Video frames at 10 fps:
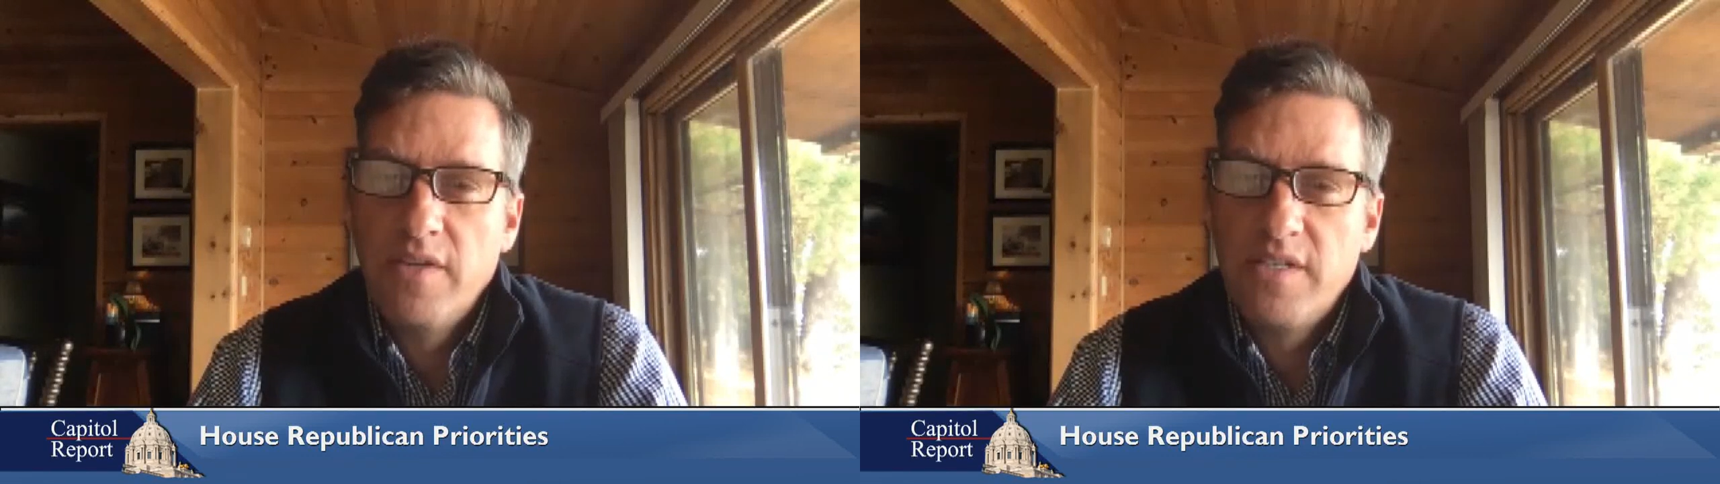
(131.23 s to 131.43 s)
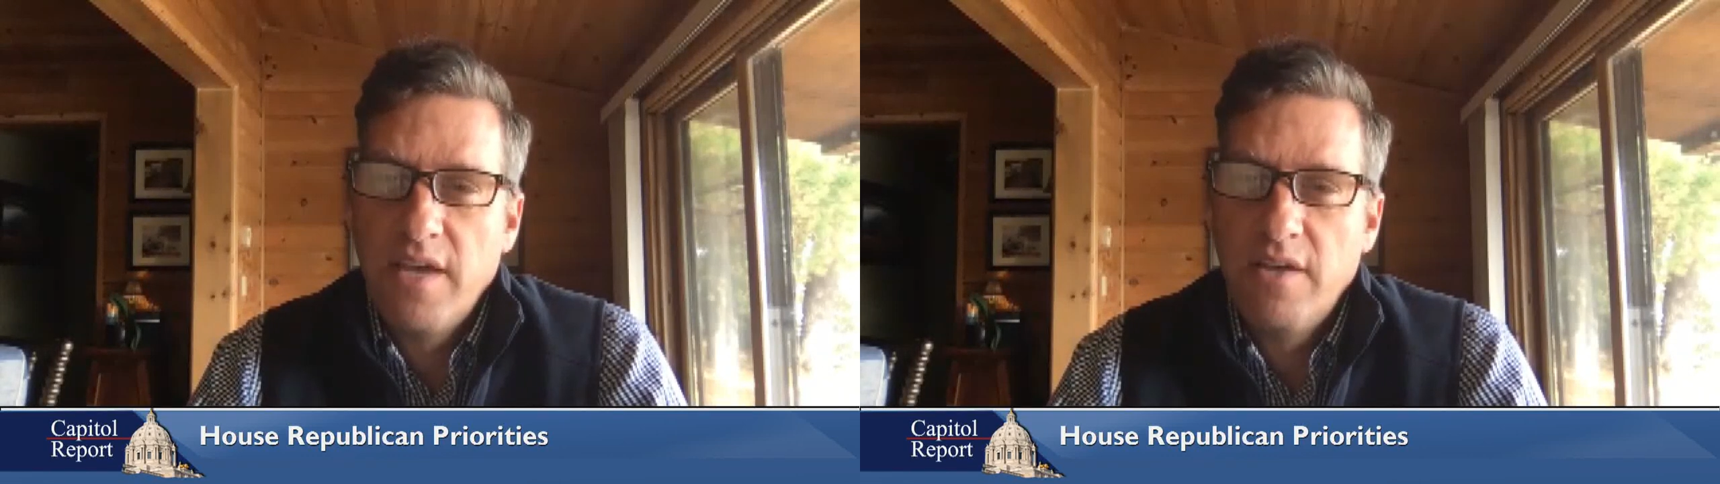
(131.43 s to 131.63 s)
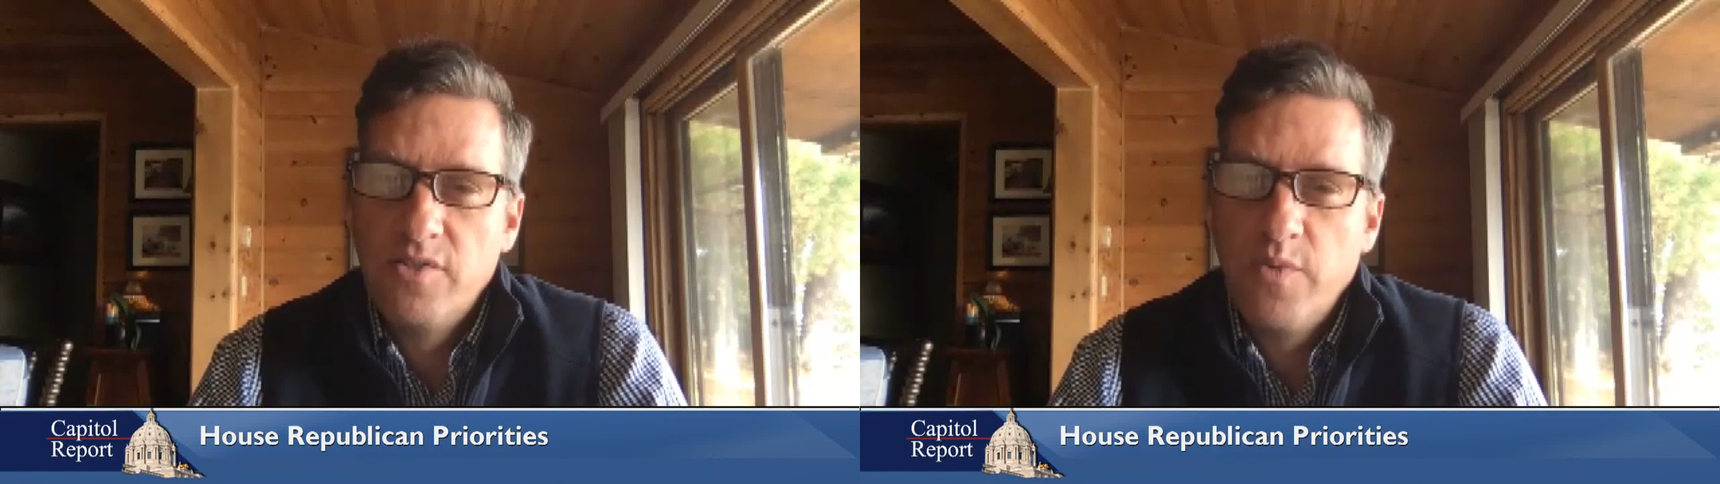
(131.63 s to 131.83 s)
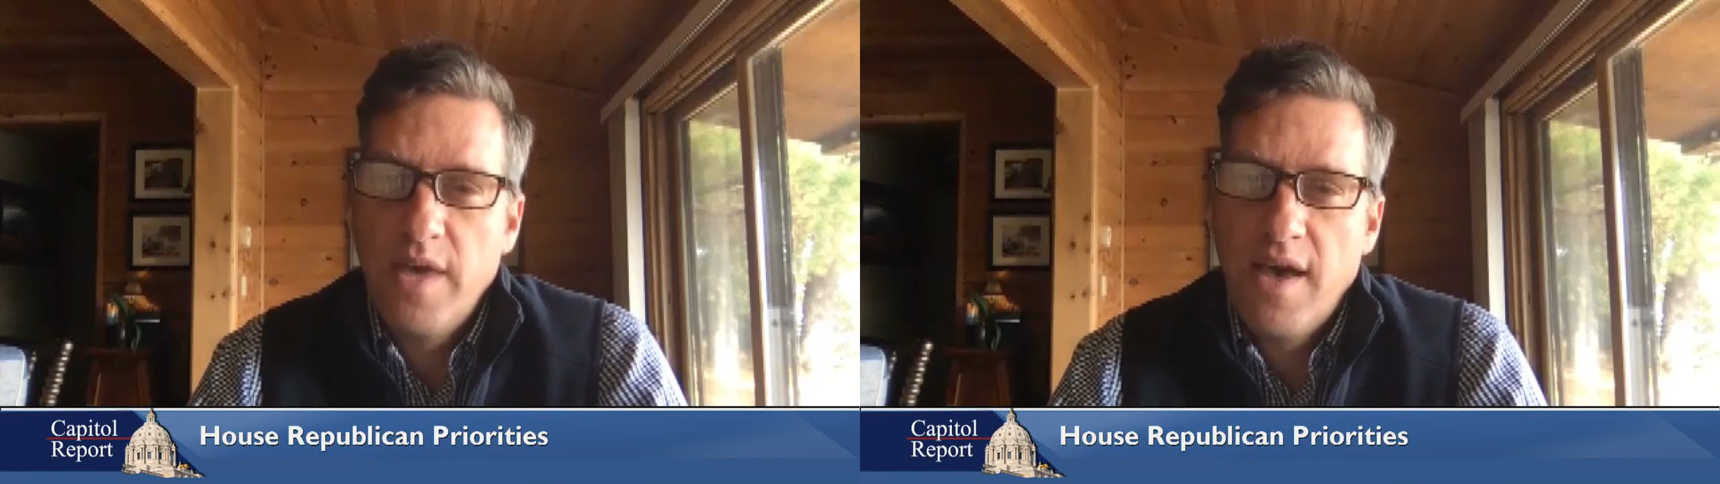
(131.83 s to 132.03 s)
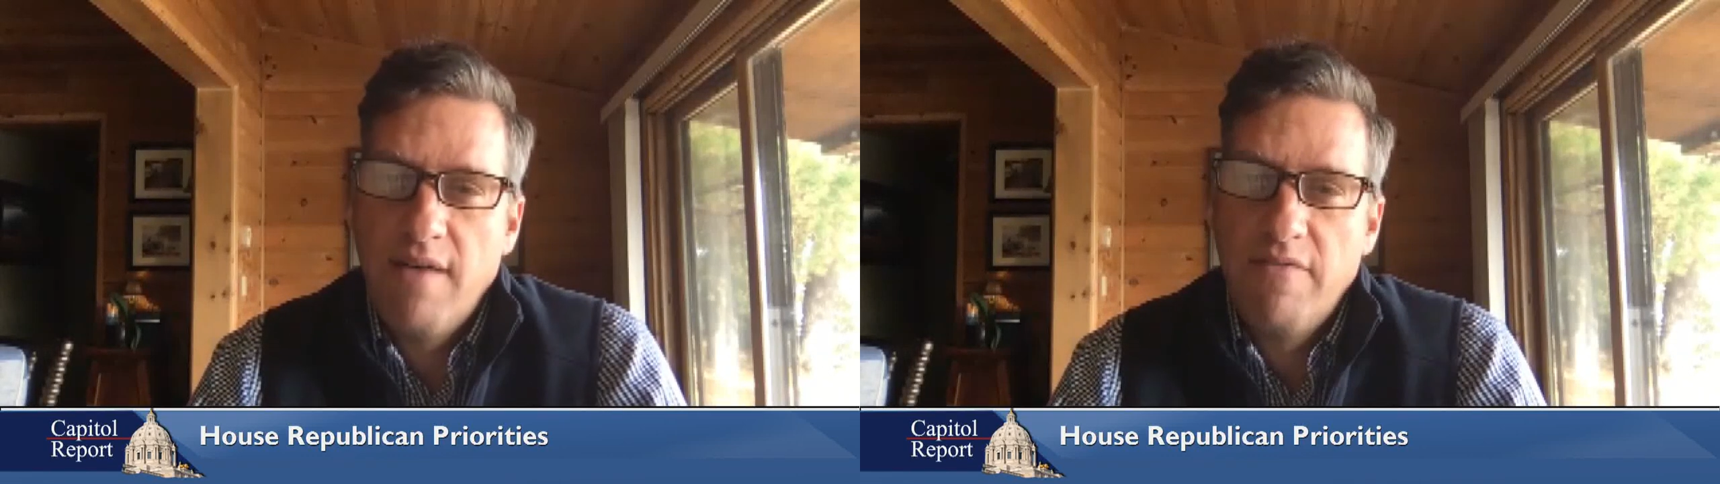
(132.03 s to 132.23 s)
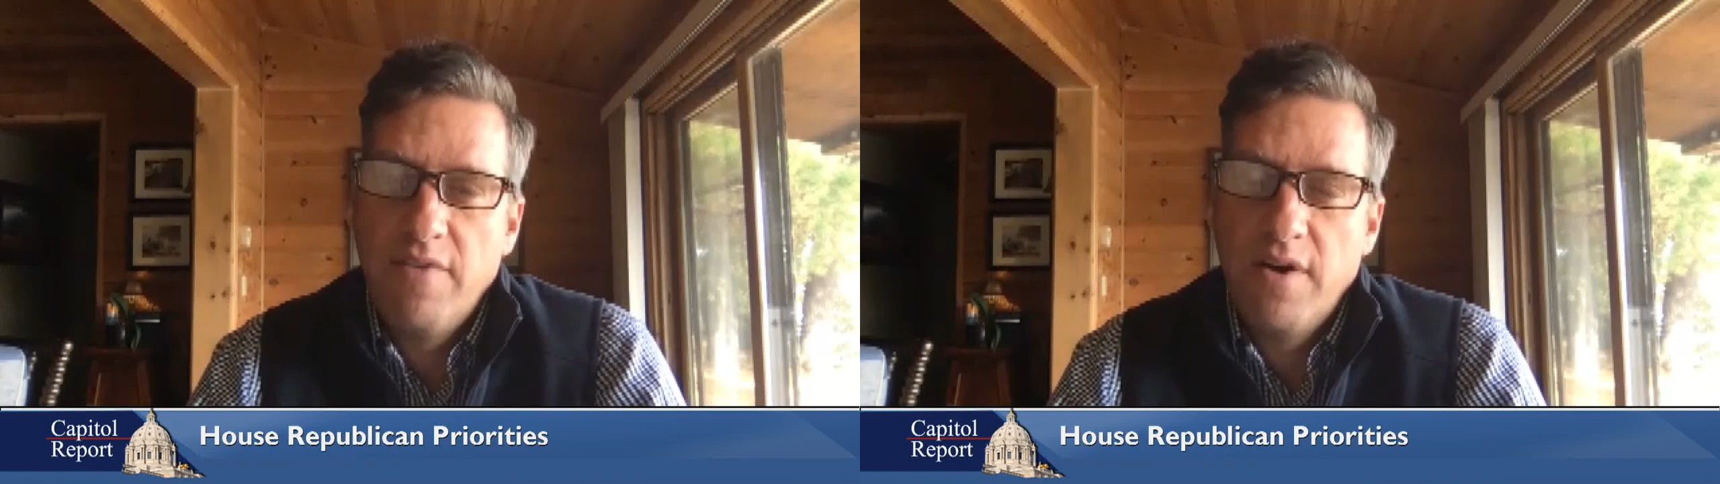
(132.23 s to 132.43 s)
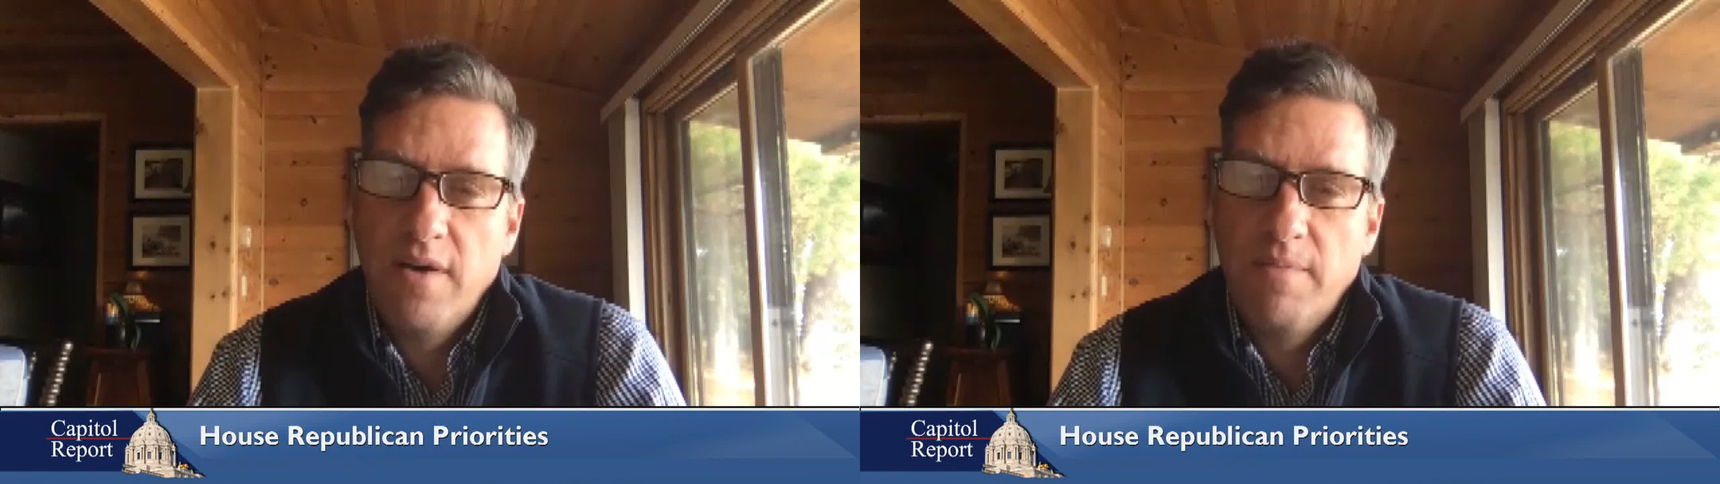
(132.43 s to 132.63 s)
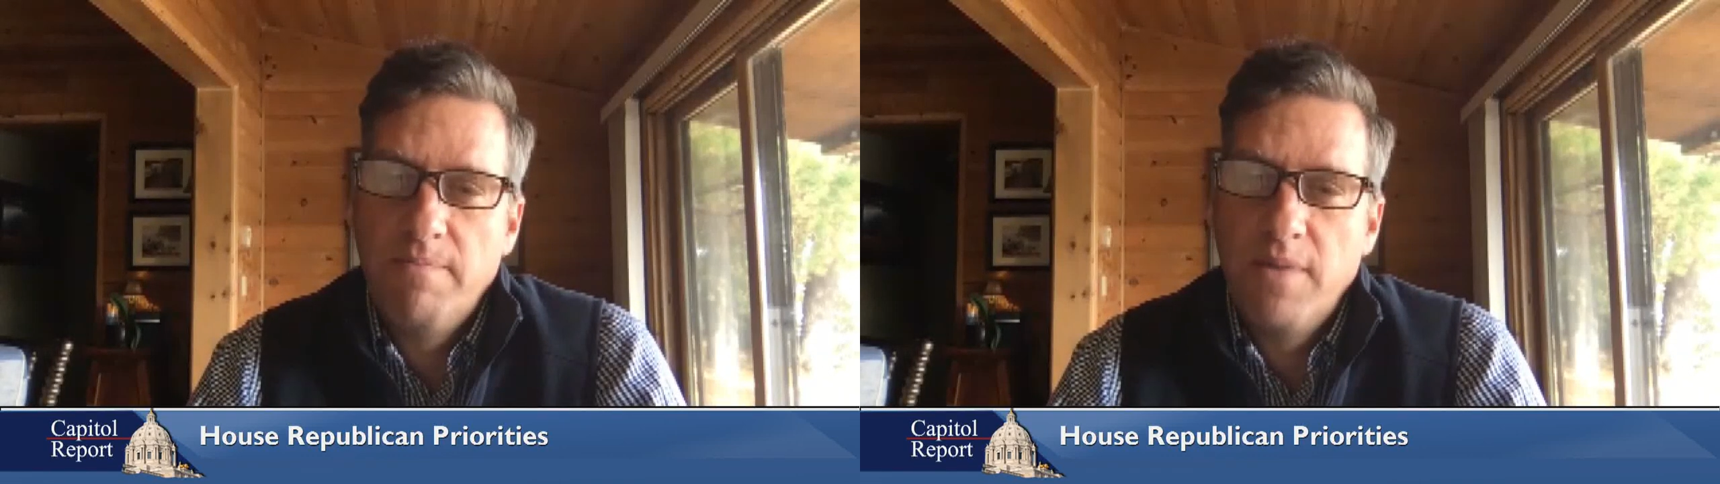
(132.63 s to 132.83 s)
tails, we have, uh,